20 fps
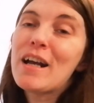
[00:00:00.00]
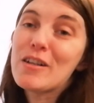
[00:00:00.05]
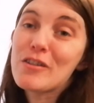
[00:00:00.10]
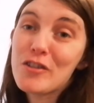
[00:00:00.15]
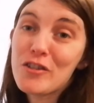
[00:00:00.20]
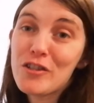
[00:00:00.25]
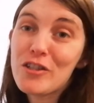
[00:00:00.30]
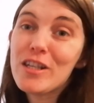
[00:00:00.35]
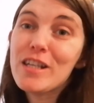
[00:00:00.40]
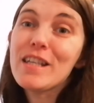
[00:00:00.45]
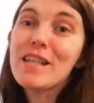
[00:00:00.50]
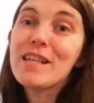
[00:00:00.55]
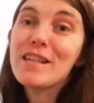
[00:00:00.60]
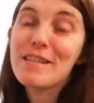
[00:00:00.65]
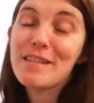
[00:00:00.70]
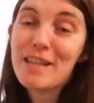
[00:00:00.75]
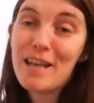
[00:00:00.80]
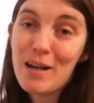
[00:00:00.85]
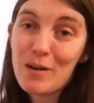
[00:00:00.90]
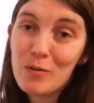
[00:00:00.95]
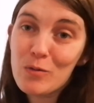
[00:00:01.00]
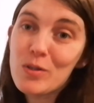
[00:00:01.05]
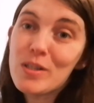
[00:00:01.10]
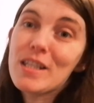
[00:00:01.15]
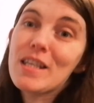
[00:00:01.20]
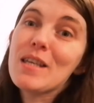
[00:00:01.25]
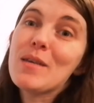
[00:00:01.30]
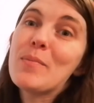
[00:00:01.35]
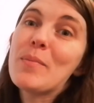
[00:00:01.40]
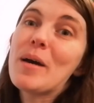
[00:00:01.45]
and she is the
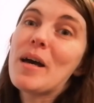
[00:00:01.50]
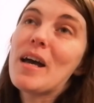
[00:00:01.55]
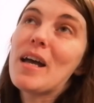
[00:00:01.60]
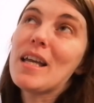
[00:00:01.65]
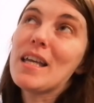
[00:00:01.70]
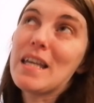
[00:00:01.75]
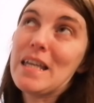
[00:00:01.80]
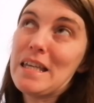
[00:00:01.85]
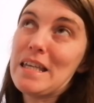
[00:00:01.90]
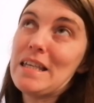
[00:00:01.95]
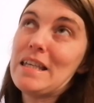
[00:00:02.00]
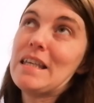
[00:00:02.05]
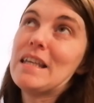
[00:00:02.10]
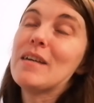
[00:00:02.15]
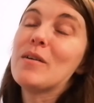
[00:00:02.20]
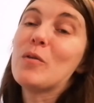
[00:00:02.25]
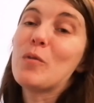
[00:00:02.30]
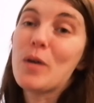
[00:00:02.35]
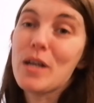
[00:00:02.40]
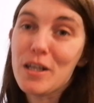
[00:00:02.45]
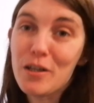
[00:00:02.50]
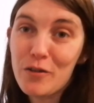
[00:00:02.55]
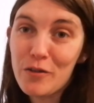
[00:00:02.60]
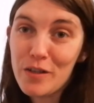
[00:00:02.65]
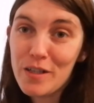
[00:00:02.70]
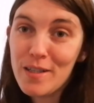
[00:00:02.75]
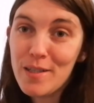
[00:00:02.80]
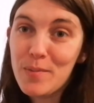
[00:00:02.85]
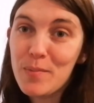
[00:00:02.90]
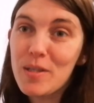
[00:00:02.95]
housekeeper in White
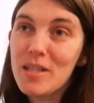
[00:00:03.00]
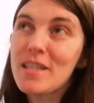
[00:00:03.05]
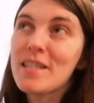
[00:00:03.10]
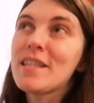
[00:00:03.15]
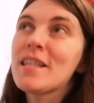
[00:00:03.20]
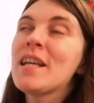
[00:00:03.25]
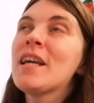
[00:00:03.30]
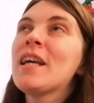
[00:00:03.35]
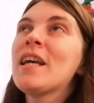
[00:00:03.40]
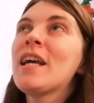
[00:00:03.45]
Christmas.